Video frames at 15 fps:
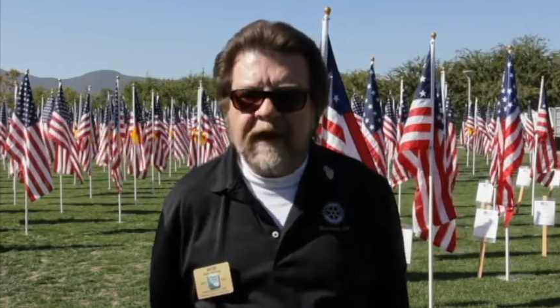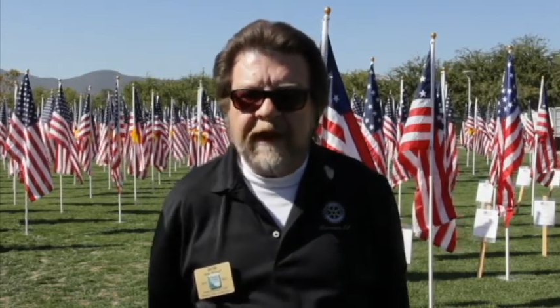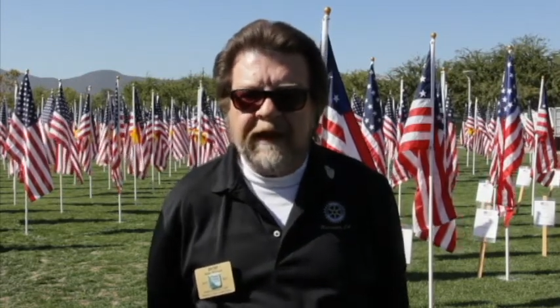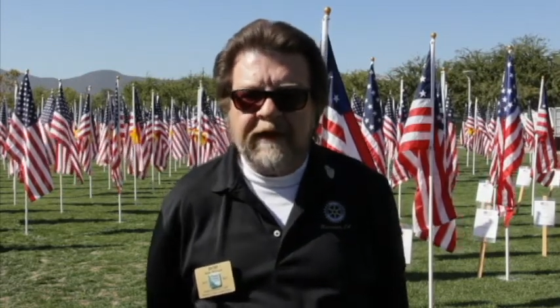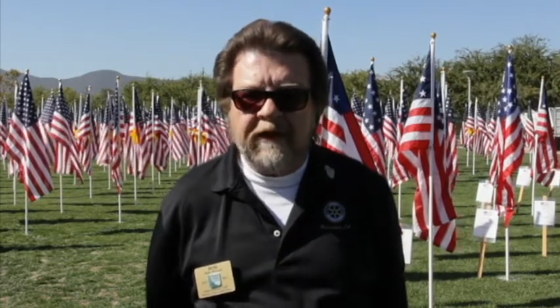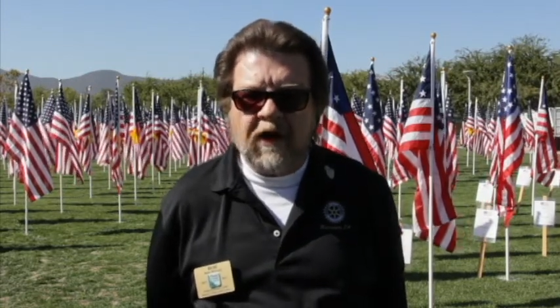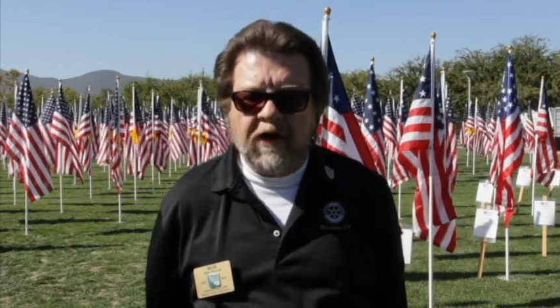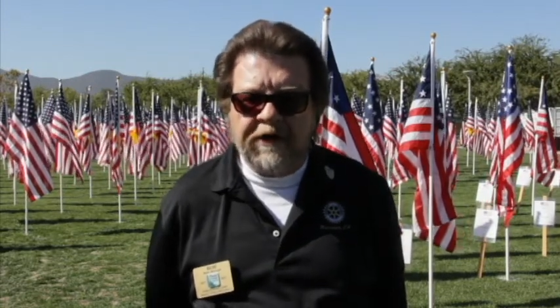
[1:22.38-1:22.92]

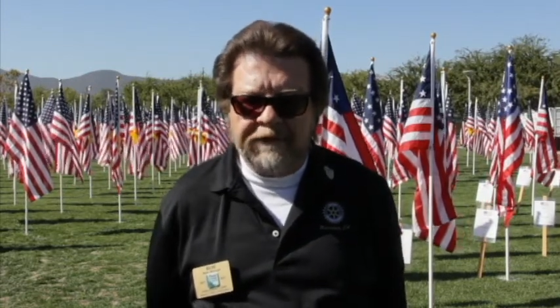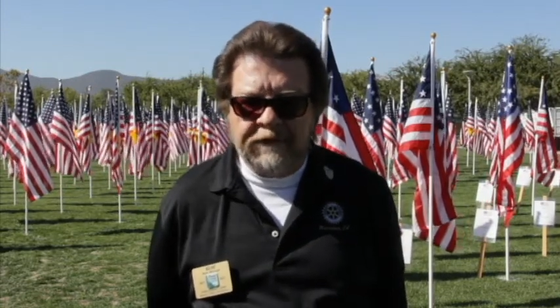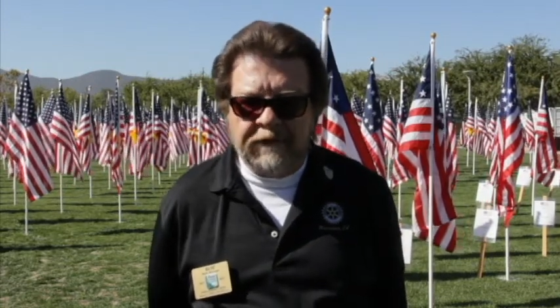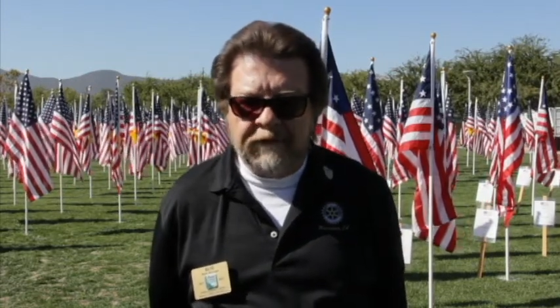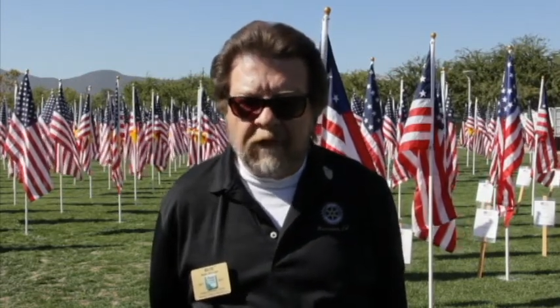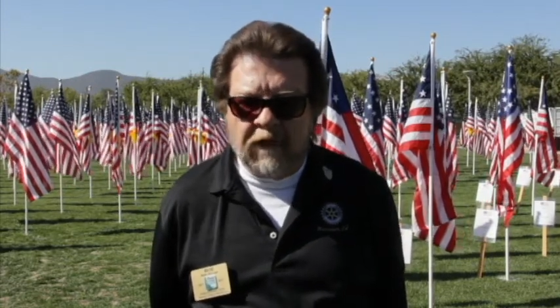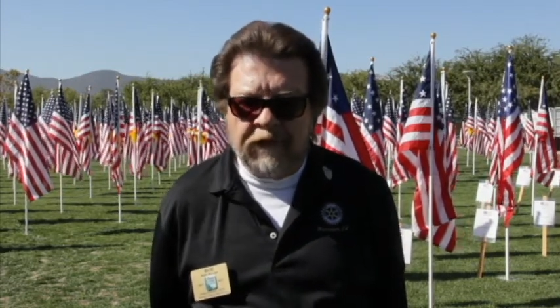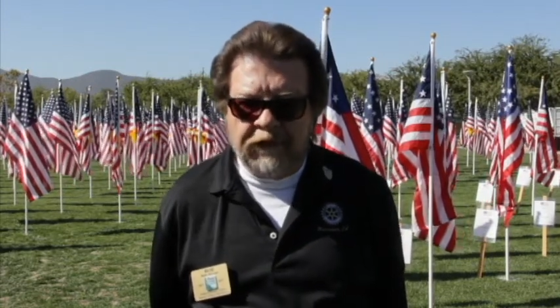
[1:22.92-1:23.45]
in honor
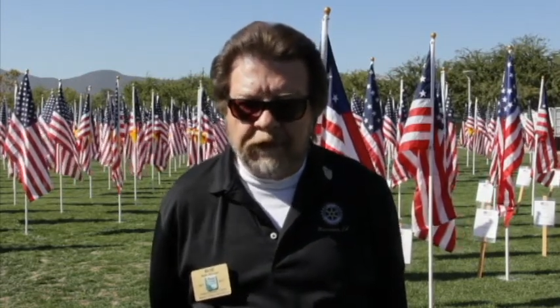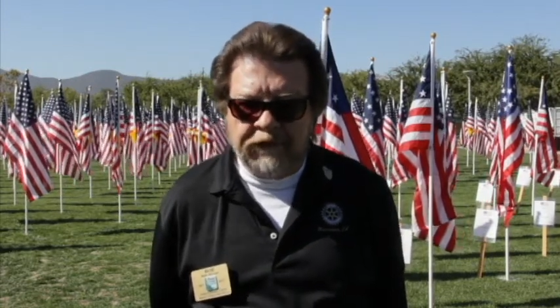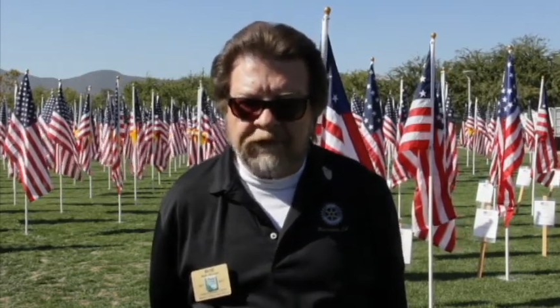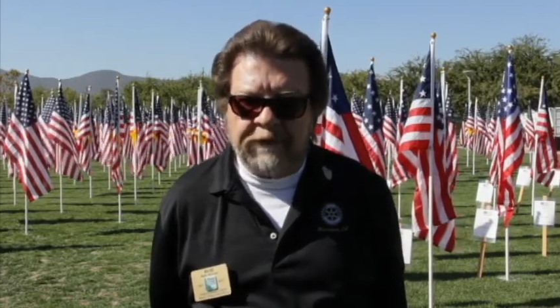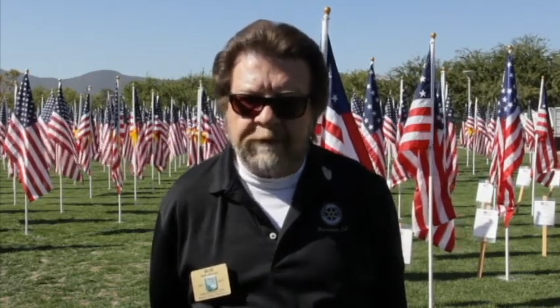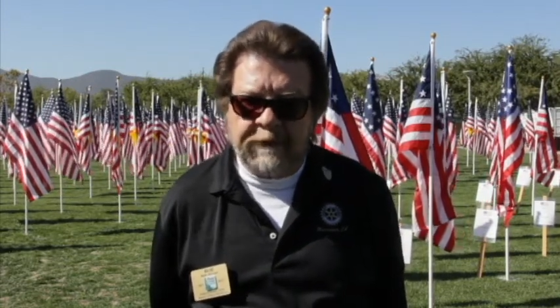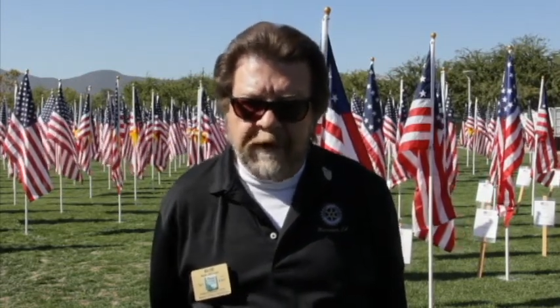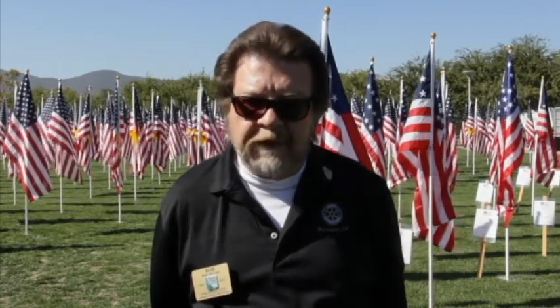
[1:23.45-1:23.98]
of all those
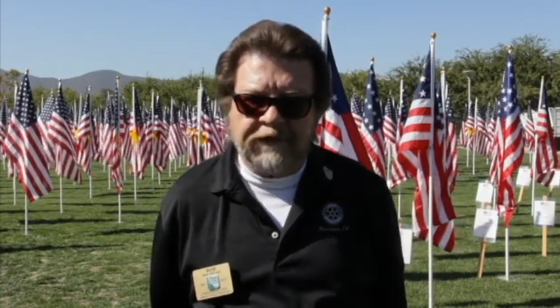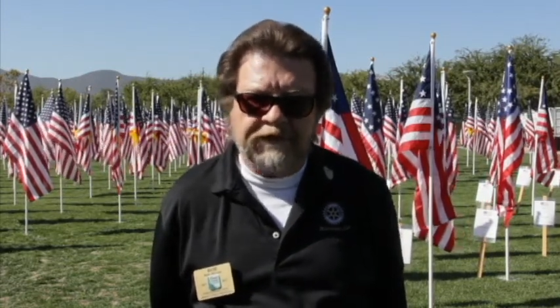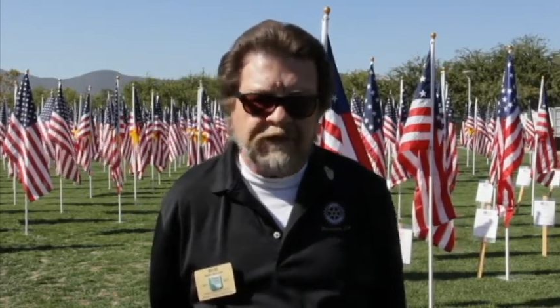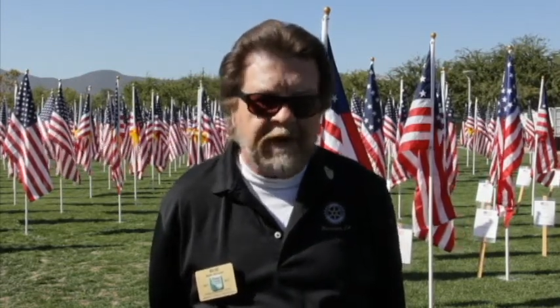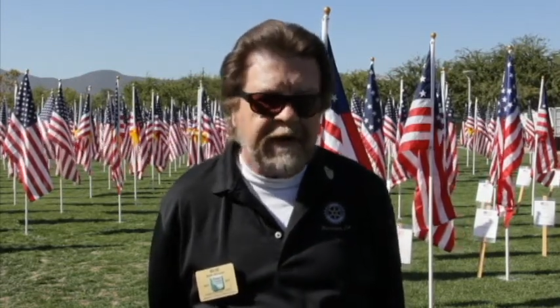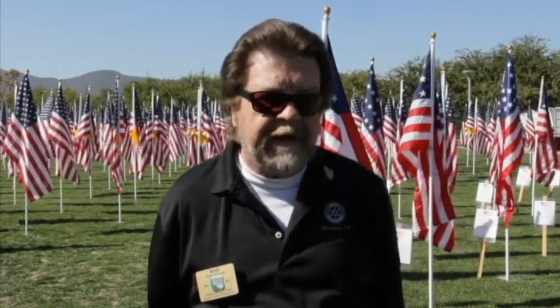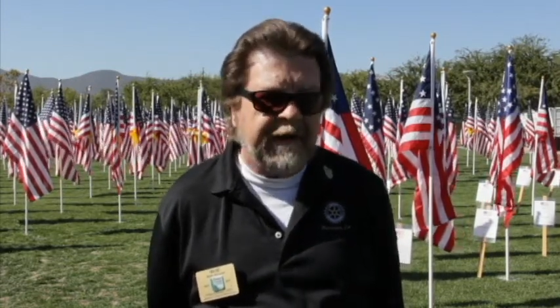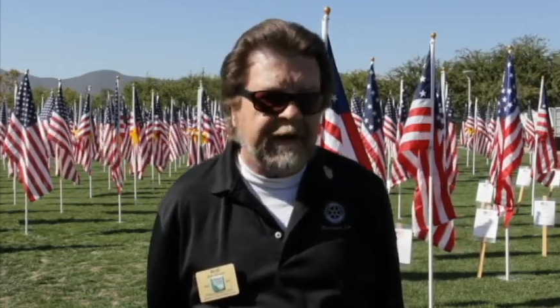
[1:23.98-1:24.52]
that perished
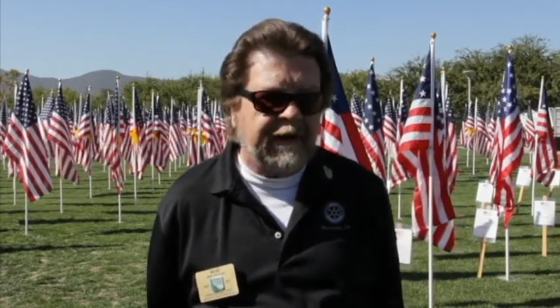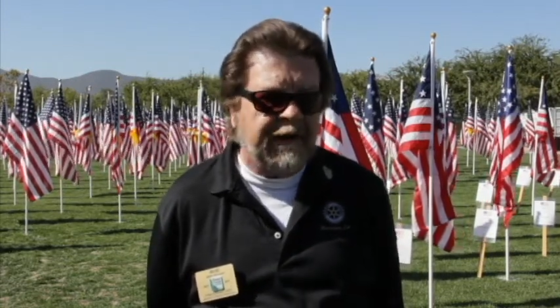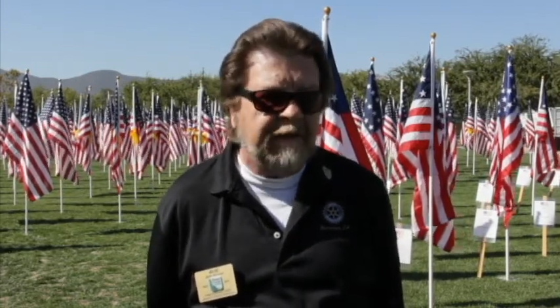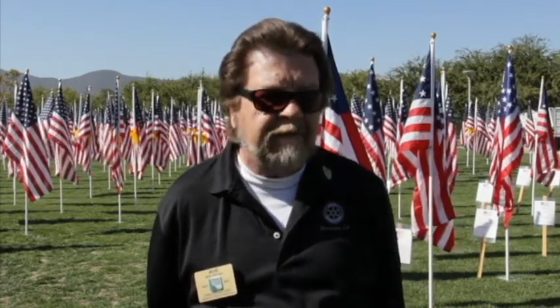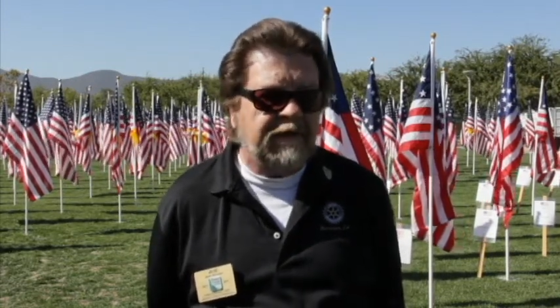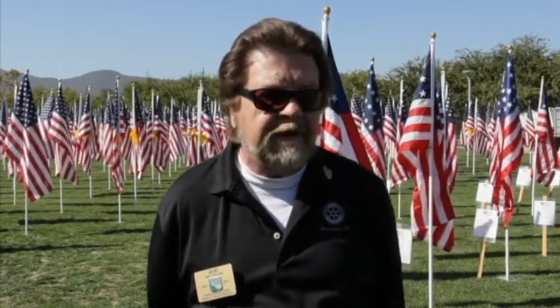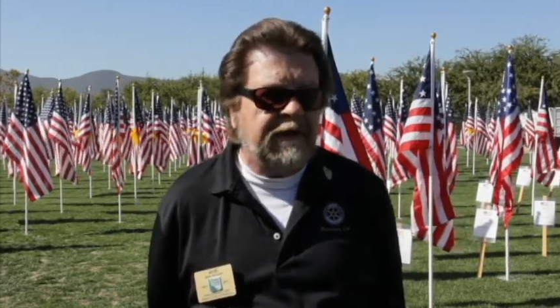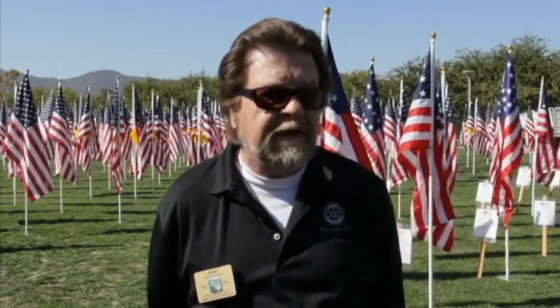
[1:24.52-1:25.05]
on 9
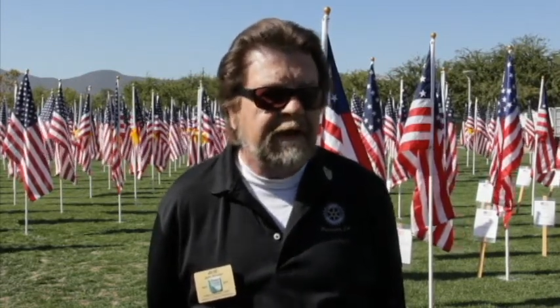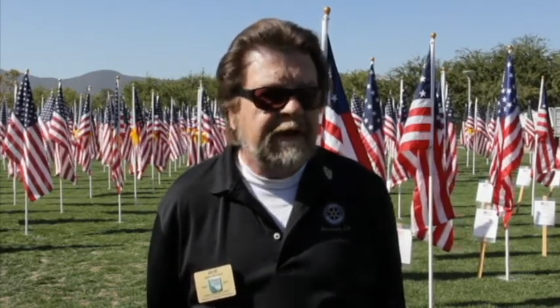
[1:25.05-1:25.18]
11.